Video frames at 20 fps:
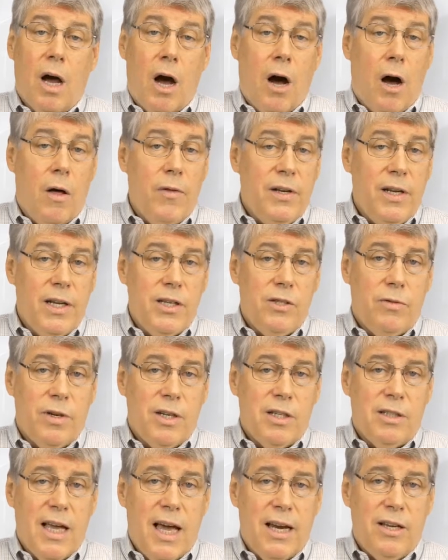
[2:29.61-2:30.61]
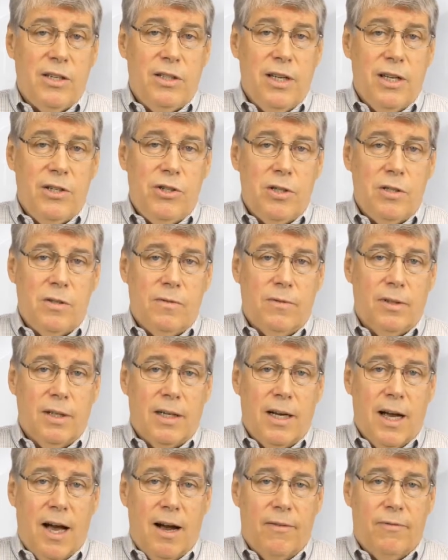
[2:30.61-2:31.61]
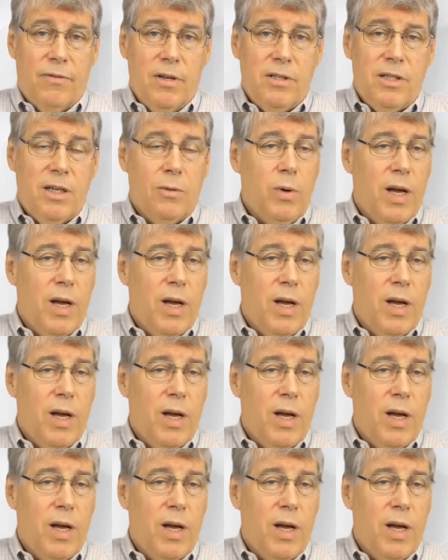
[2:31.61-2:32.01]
all the district statisticians for the conference,